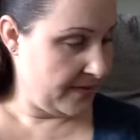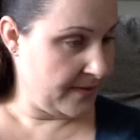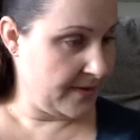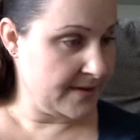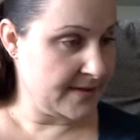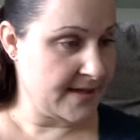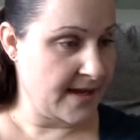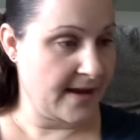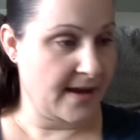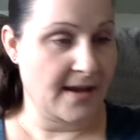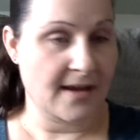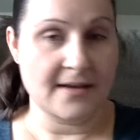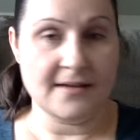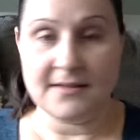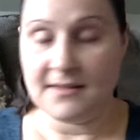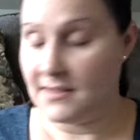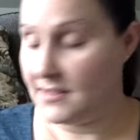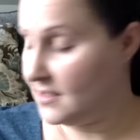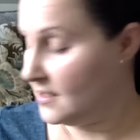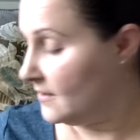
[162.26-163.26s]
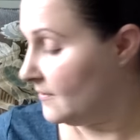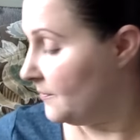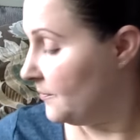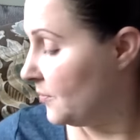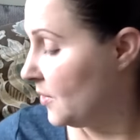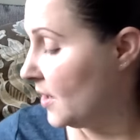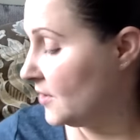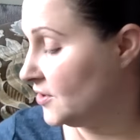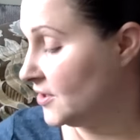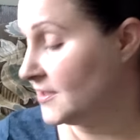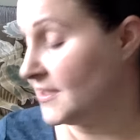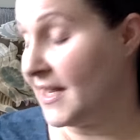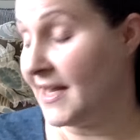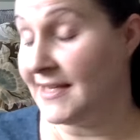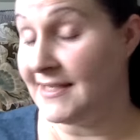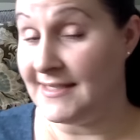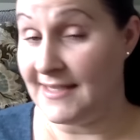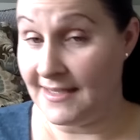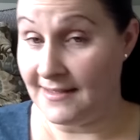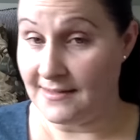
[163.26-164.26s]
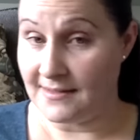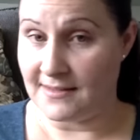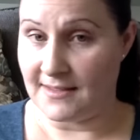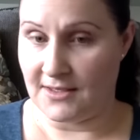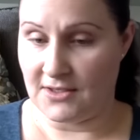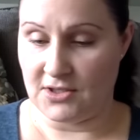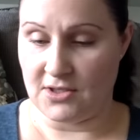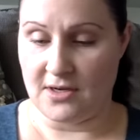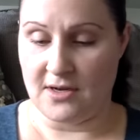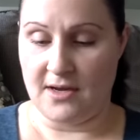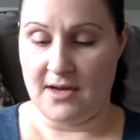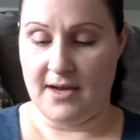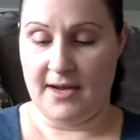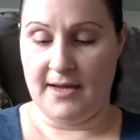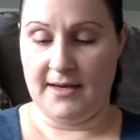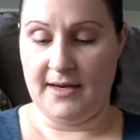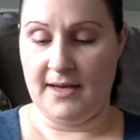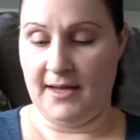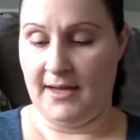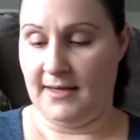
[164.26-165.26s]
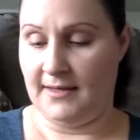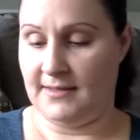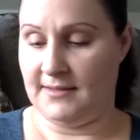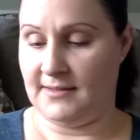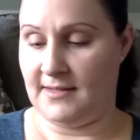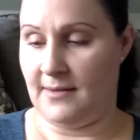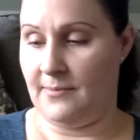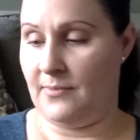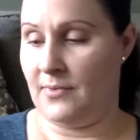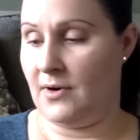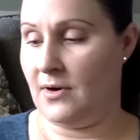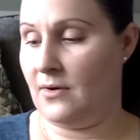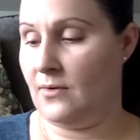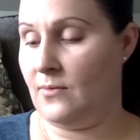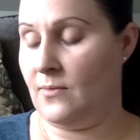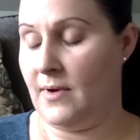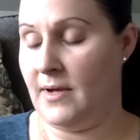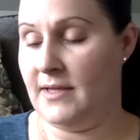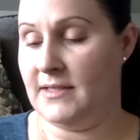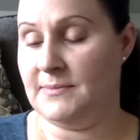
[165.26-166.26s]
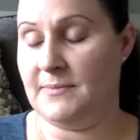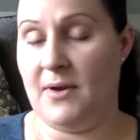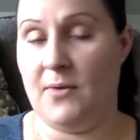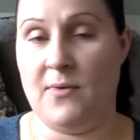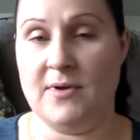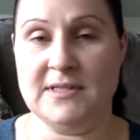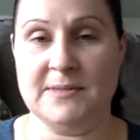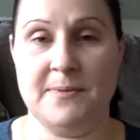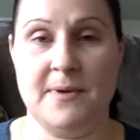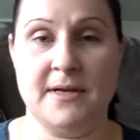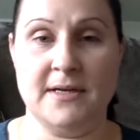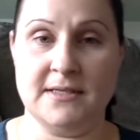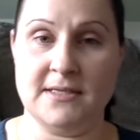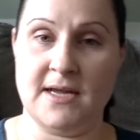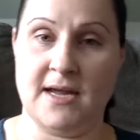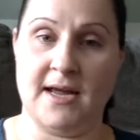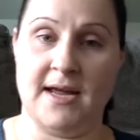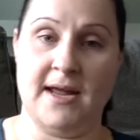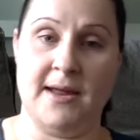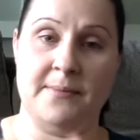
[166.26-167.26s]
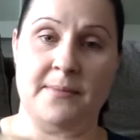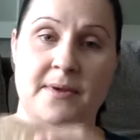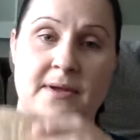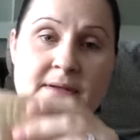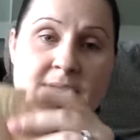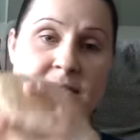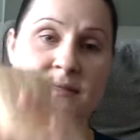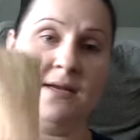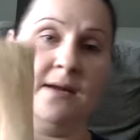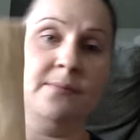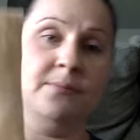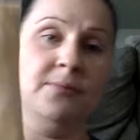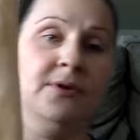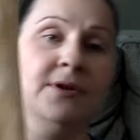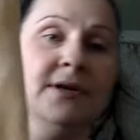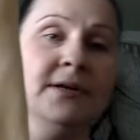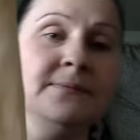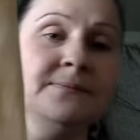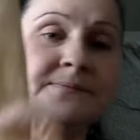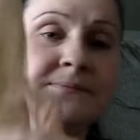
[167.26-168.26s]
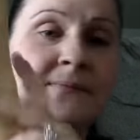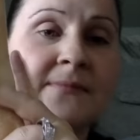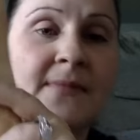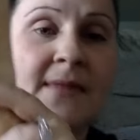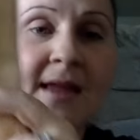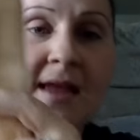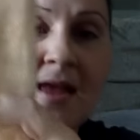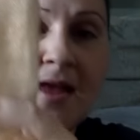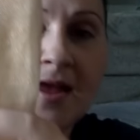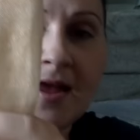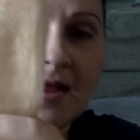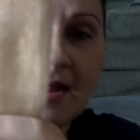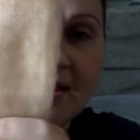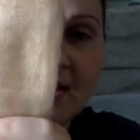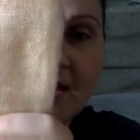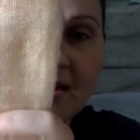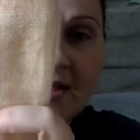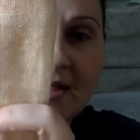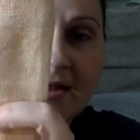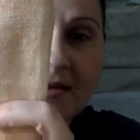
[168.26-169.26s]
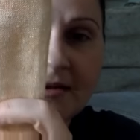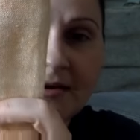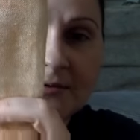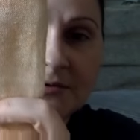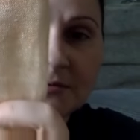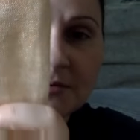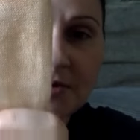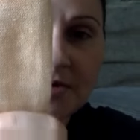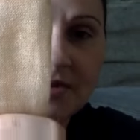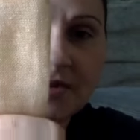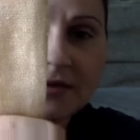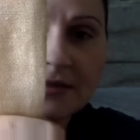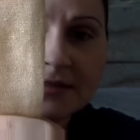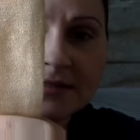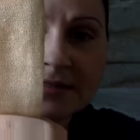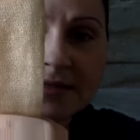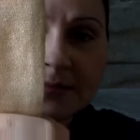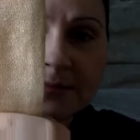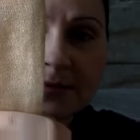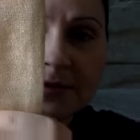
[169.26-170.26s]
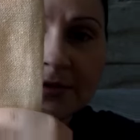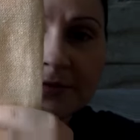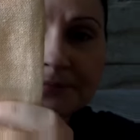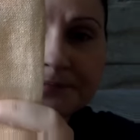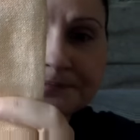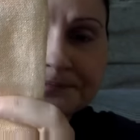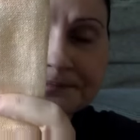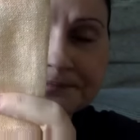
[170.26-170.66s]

The second project I did stitch on in December was my Once Upon a Time sampler, and I was working on December.